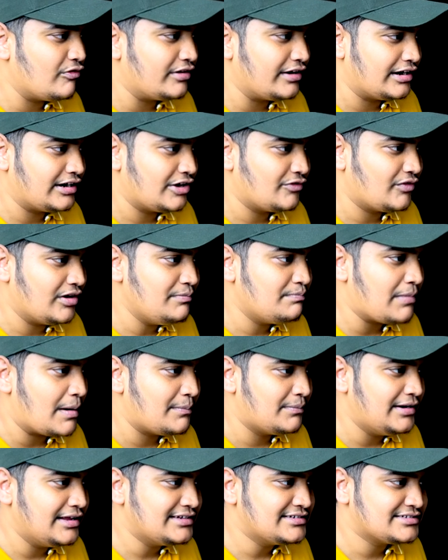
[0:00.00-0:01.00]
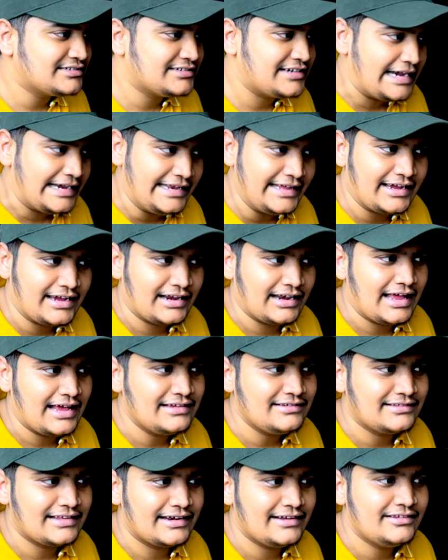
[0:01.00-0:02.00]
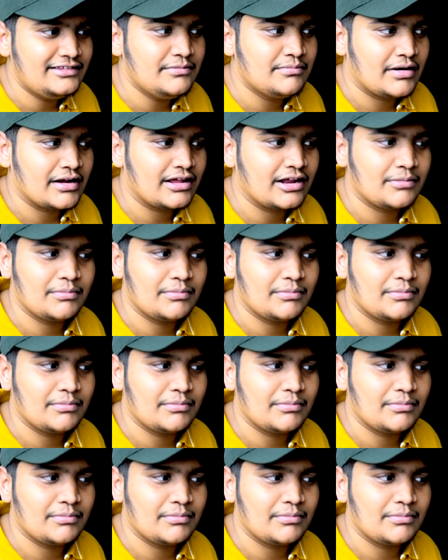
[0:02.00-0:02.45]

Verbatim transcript: created one public static class that is the burger